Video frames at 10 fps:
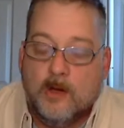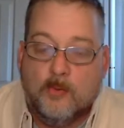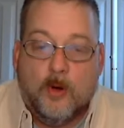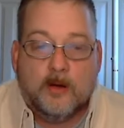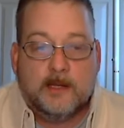
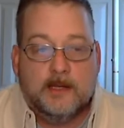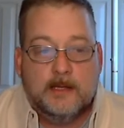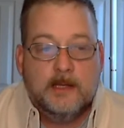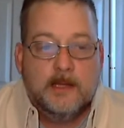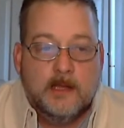
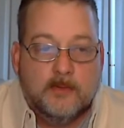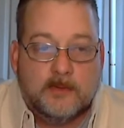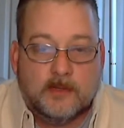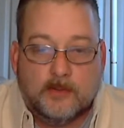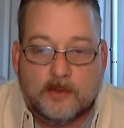walking with
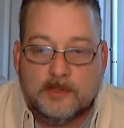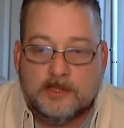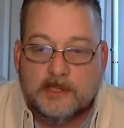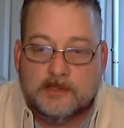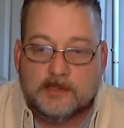the Lord
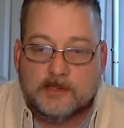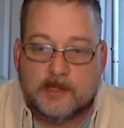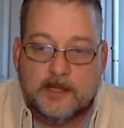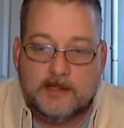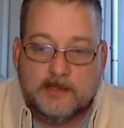Jesus
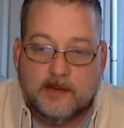Christ.